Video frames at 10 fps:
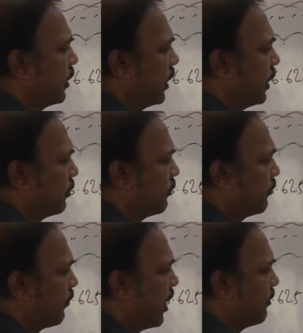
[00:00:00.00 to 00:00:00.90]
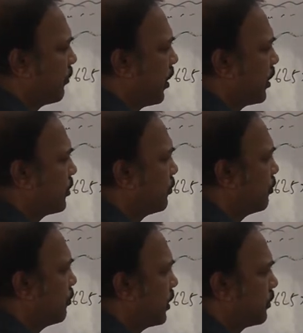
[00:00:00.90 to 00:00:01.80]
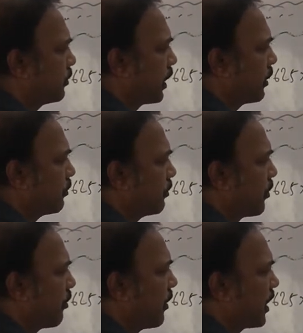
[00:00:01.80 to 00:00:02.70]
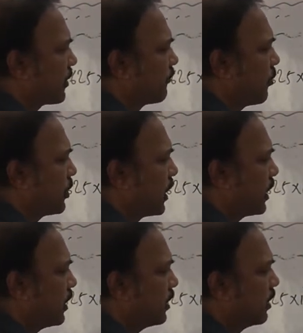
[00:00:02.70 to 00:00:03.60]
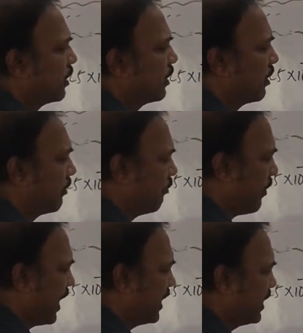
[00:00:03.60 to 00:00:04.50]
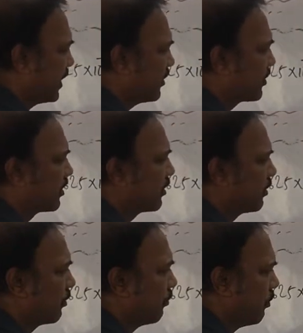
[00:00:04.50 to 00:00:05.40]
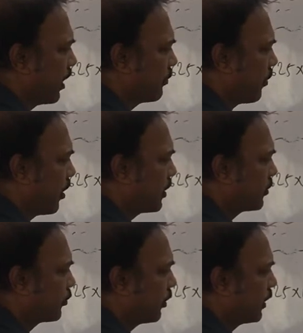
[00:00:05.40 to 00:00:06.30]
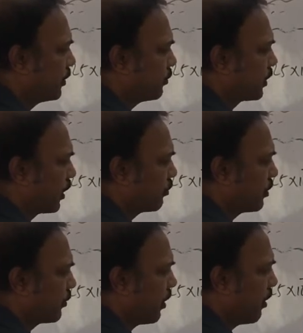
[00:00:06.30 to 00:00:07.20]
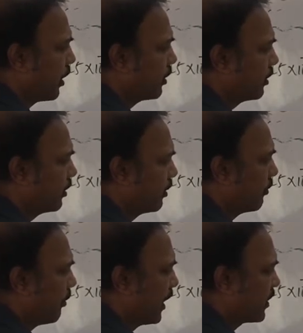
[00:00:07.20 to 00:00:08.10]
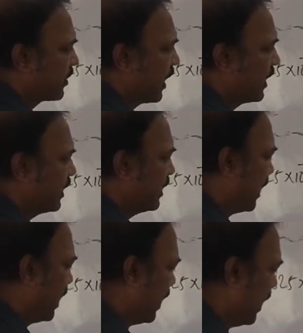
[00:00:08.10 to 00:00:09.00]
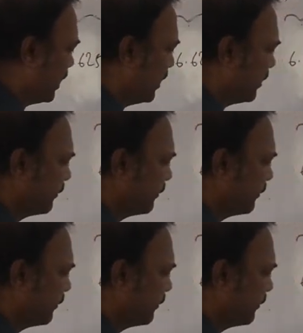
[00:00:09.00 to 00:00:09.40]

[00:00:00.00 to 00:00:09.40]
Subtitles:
into 5.2 into 10 to the power minus 14 minus 1.3 into 10 to the power minus 19. Can I write it?